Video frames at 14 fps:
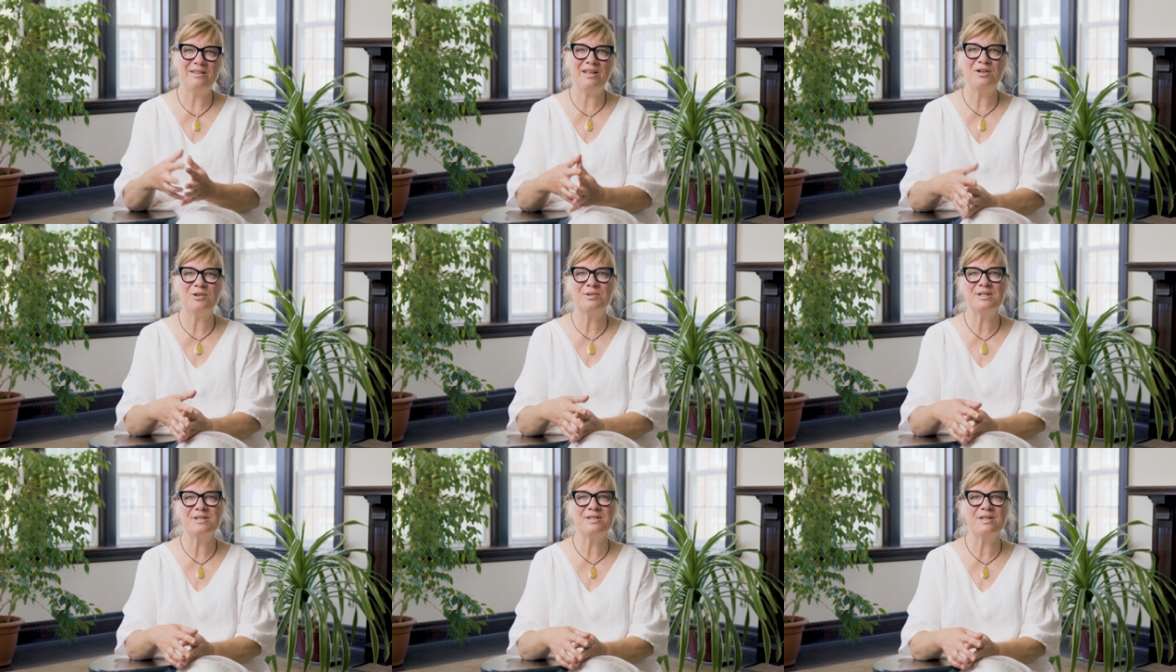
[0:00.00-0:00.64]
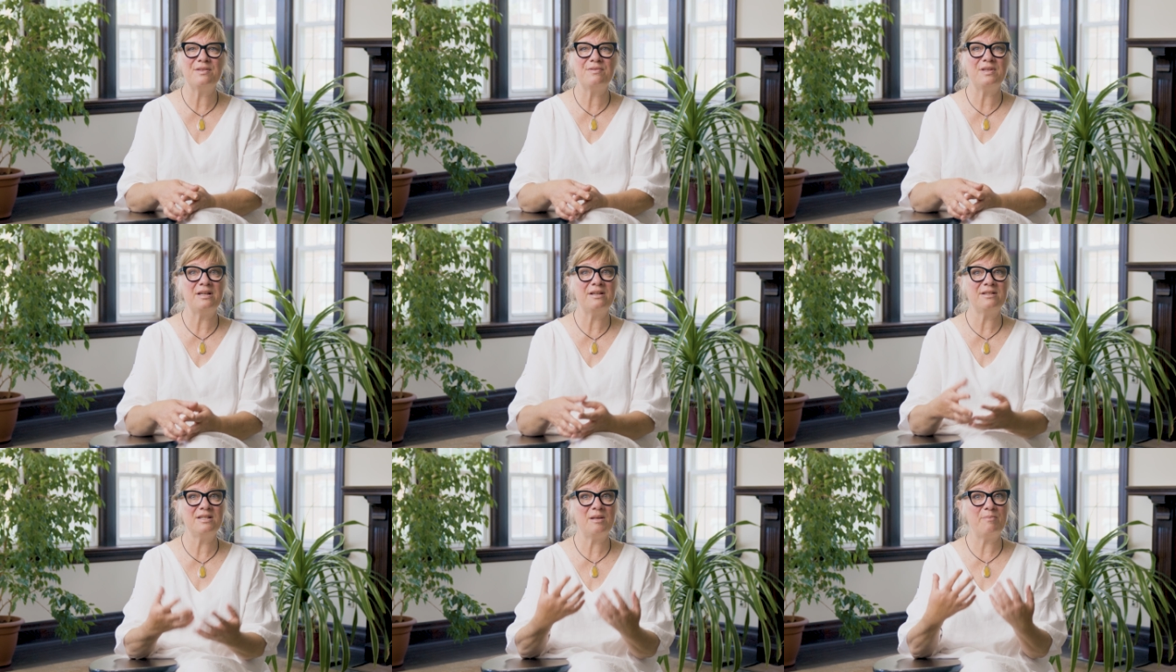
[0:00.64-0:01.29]
They notice the
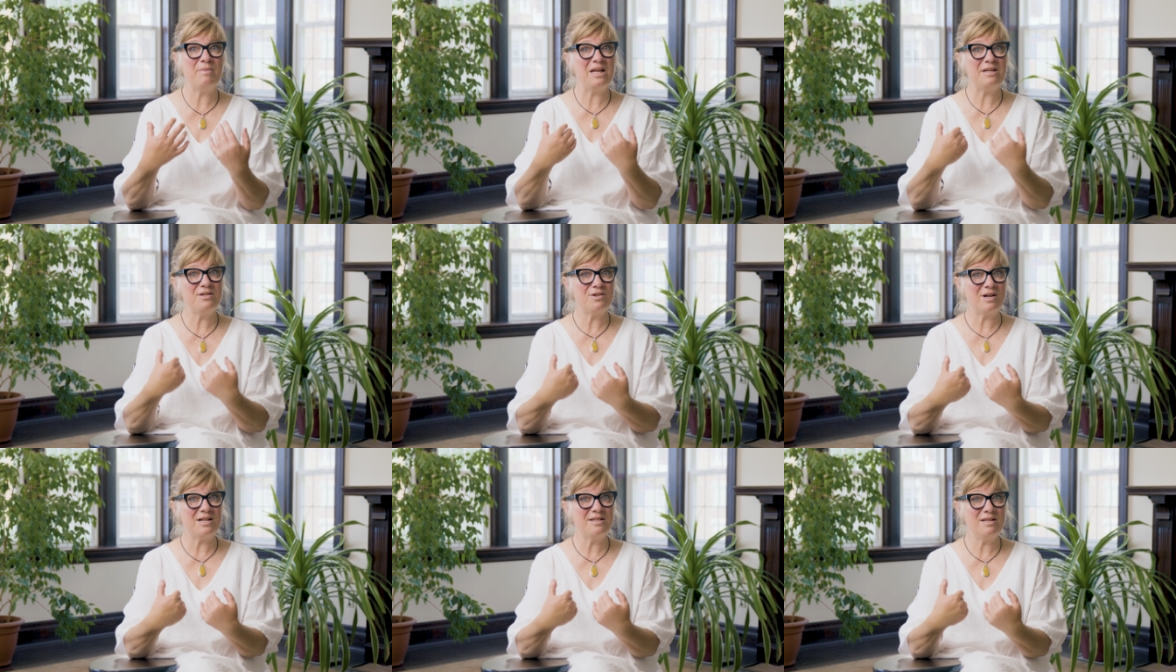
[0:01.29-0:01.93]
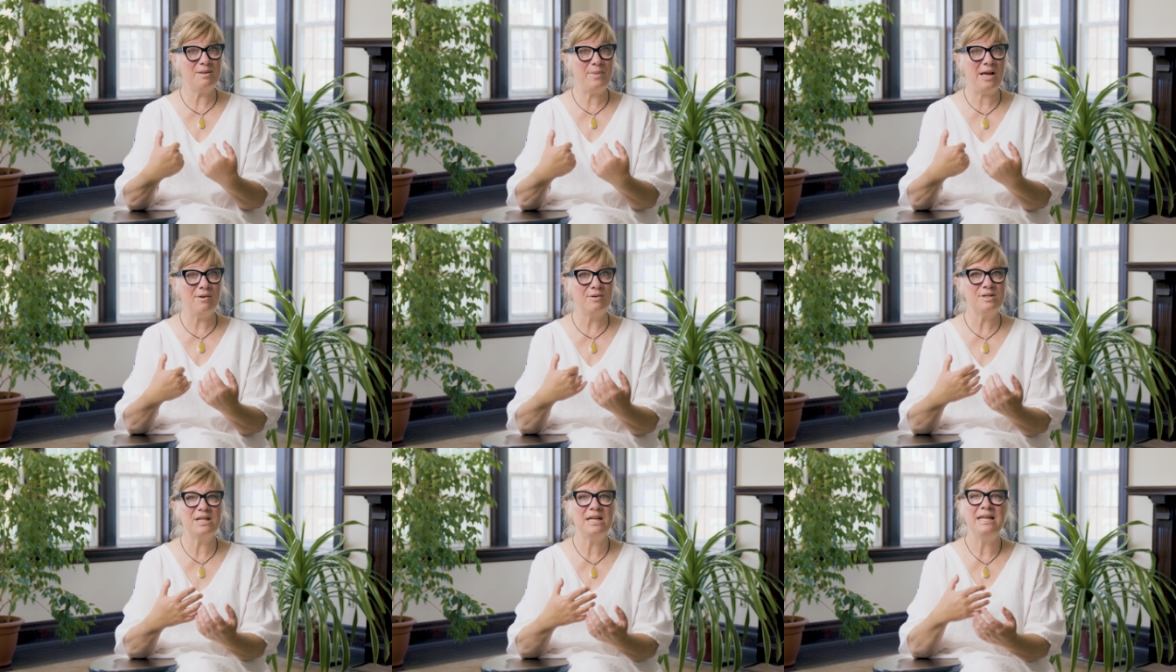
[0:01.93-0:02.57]
things that may stress them
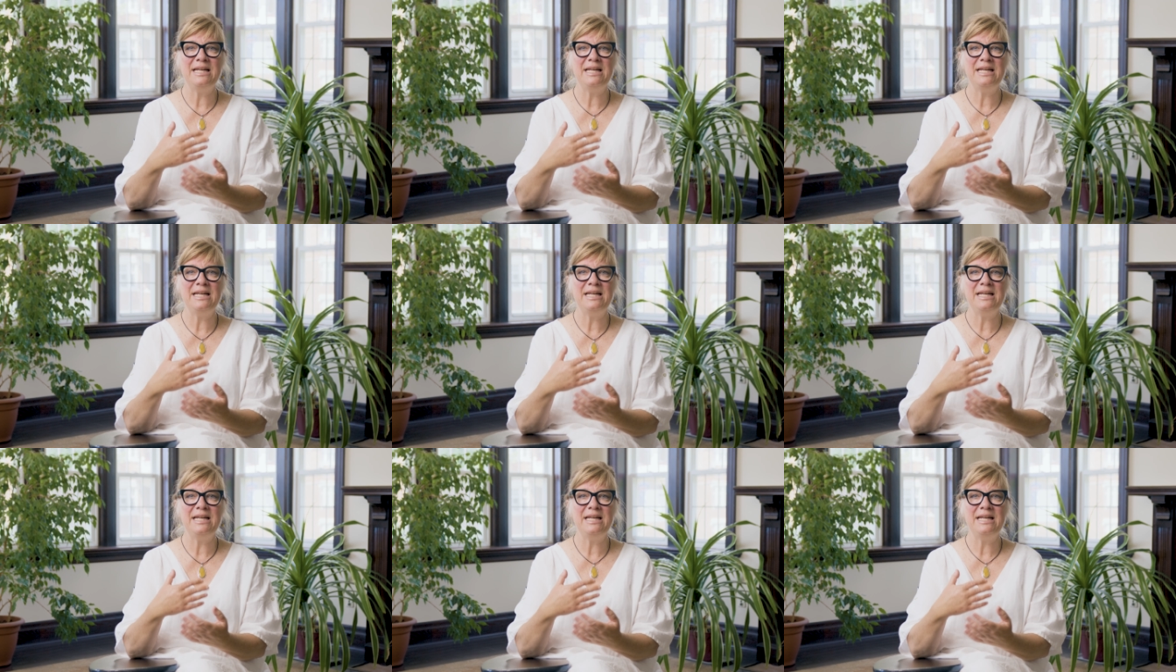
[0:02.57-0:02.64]
out.